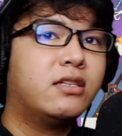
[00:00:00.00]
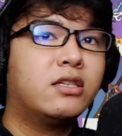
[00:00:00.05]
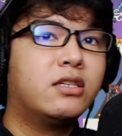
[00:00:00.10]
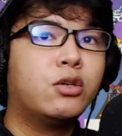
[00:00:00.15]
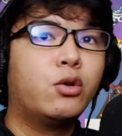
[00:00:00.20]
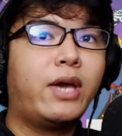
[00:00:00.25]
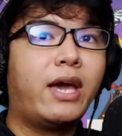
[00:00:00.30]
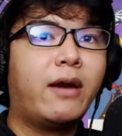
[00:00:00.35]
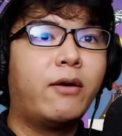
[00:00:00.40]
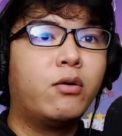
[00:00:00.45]

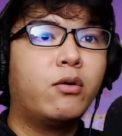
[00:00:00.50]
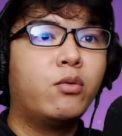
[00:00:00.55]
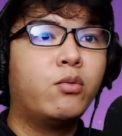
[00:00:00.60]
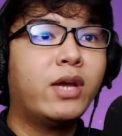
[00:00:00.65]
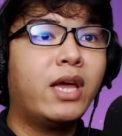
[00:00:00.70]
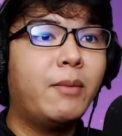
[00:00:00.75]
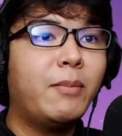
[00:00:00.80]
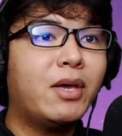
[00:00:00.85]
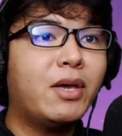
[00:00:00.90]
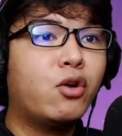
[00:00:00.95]
So yeah, we're
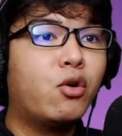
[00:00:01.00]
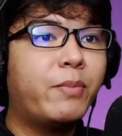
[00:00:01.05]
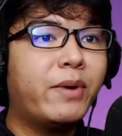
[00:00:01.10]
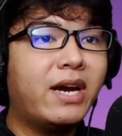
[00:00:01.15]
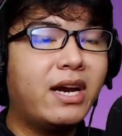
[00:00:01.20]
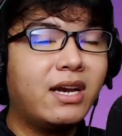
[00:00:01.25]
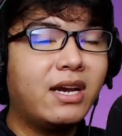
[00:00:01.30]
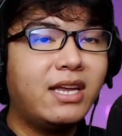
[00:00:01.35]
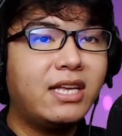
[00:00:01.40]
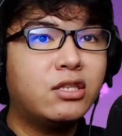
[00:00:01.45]
gonna be
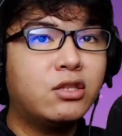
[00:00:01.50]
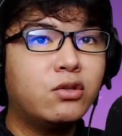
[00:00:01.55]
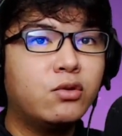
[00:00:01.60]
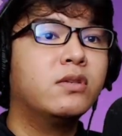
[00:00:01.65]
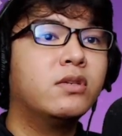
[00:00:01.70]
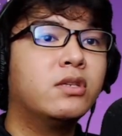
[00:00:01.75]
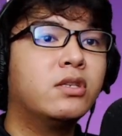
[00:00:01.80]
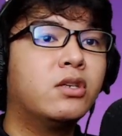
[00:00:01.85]
comparing these two.